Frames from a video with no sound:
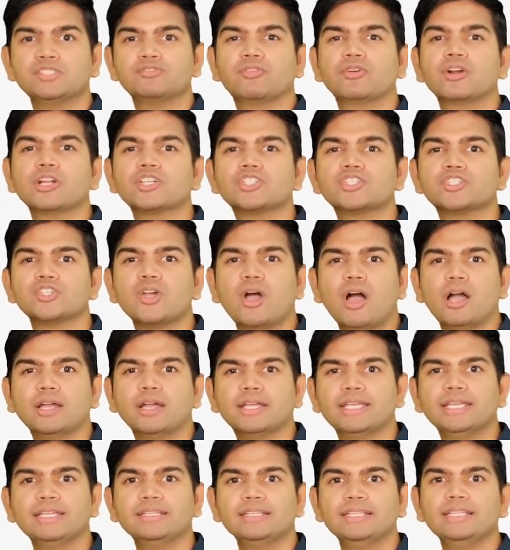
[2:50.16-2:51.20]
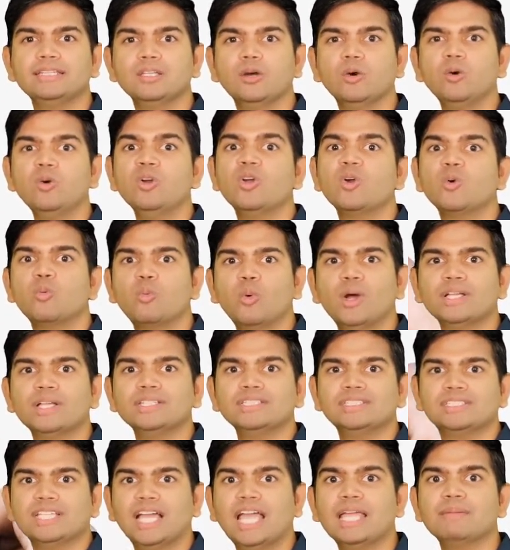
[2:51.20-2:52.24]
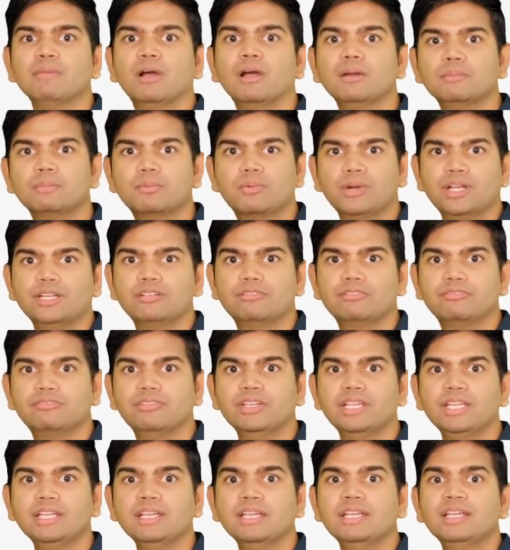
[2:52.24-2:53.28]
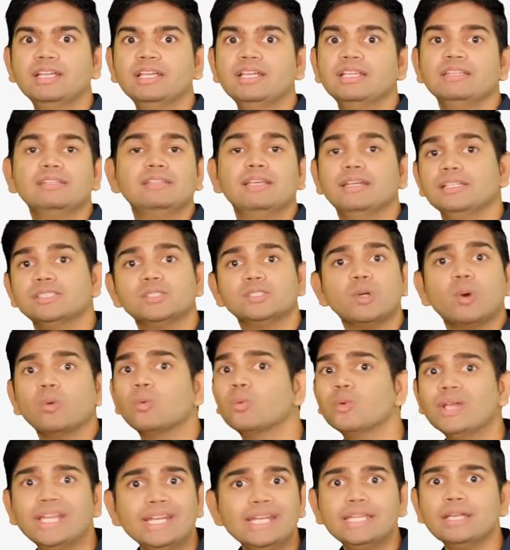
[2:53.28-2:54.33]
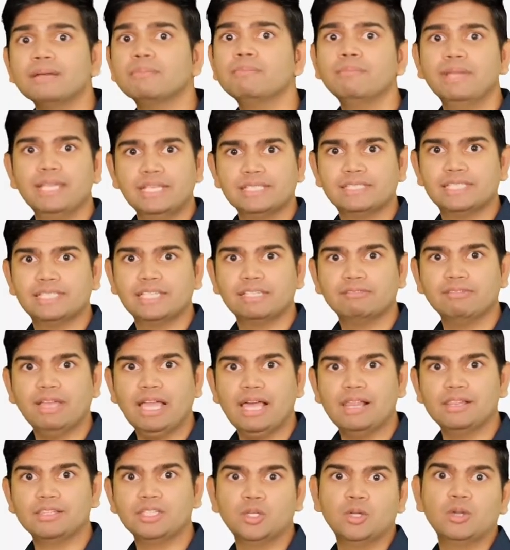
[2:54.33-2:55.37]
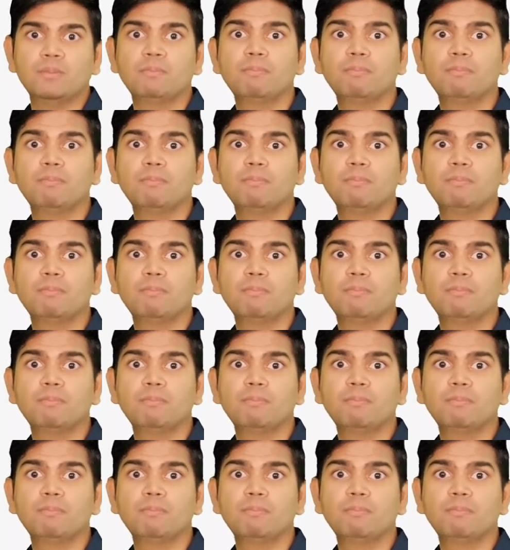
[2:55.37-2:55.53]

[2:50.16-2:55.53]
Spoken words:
for a shockingly low one-time upgrade fee that is already amazing value.